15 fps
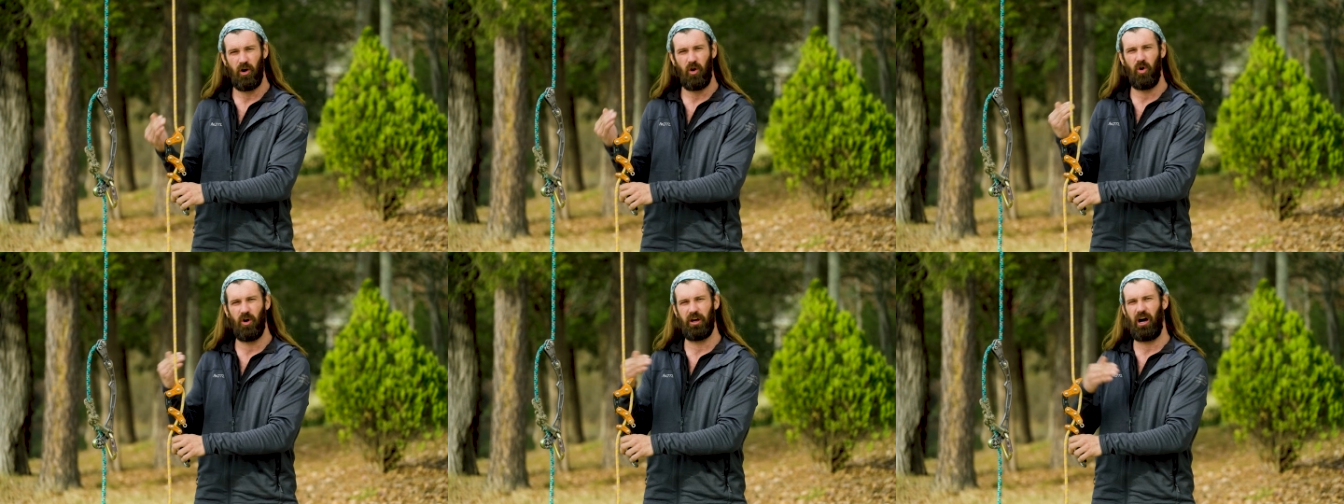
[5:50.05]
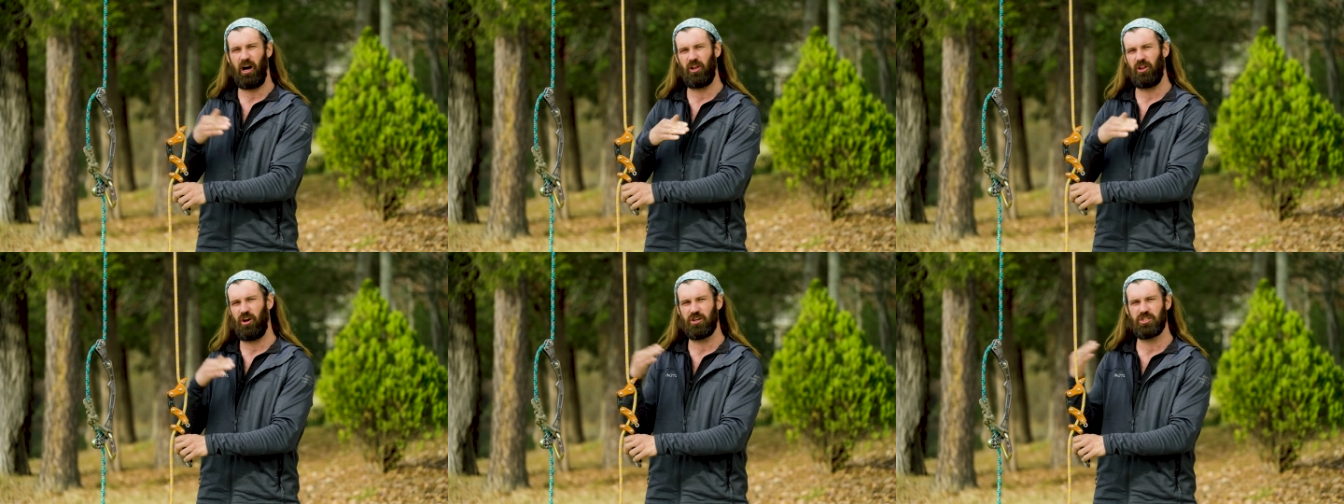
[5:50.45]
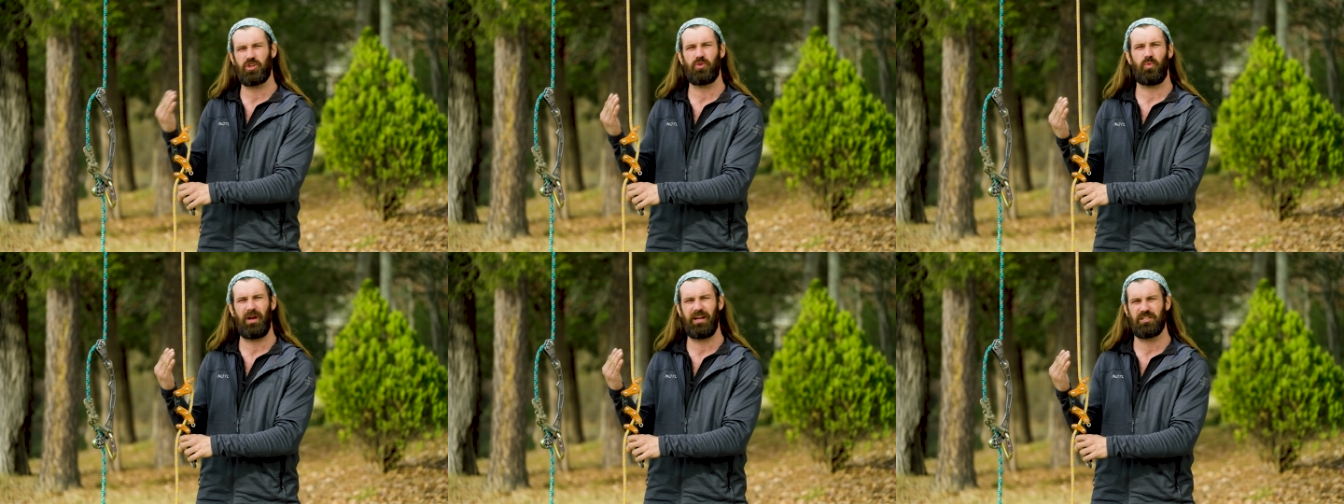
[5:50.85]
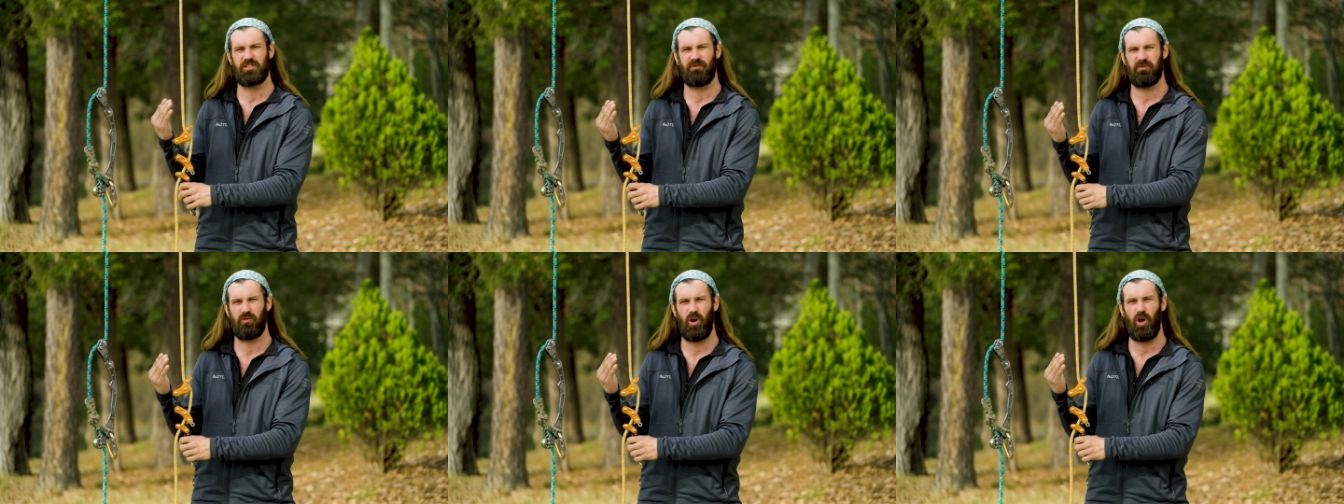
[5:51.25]
on a larger range
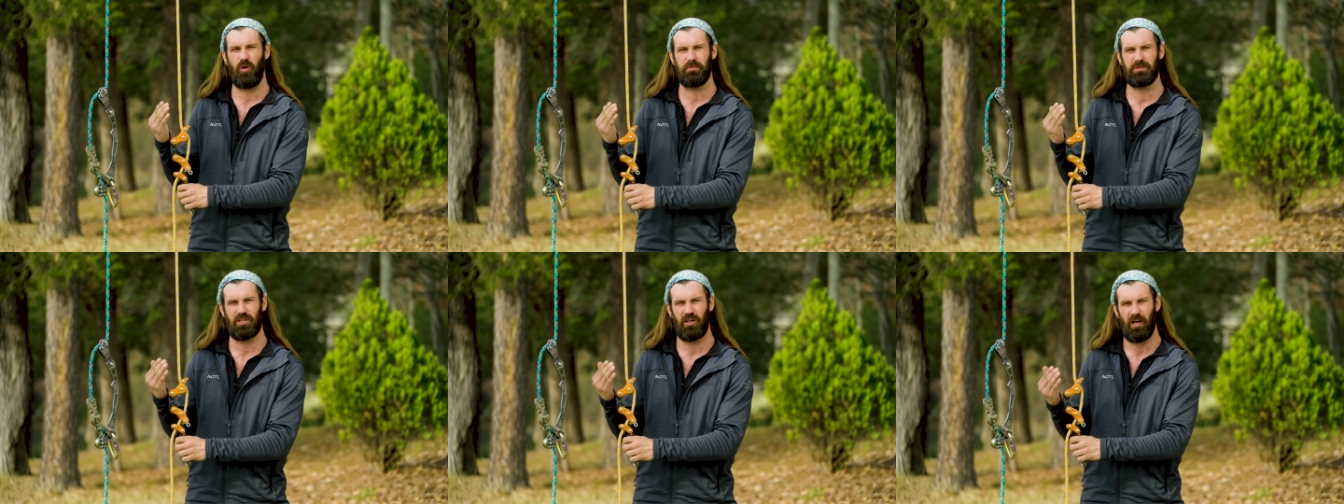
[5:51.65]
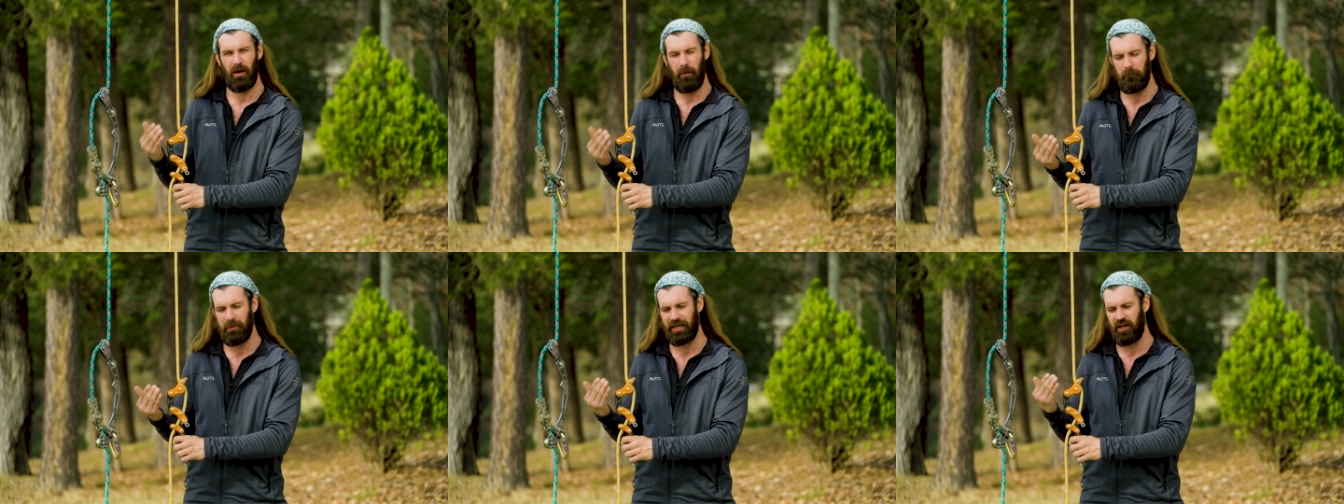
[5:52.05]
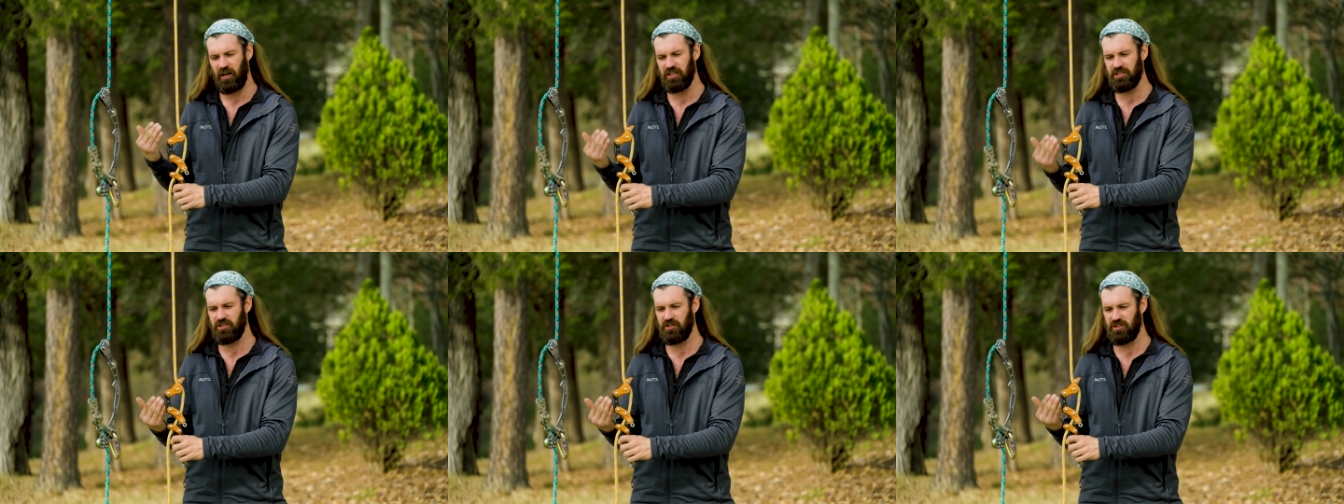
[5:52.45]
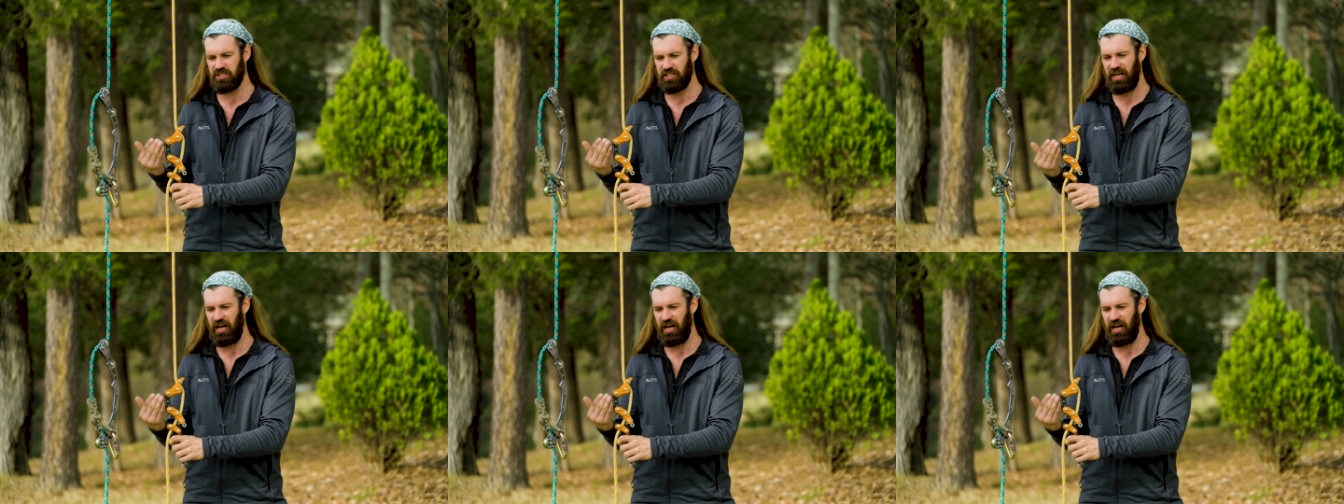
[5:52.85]
of ropes. Because there is a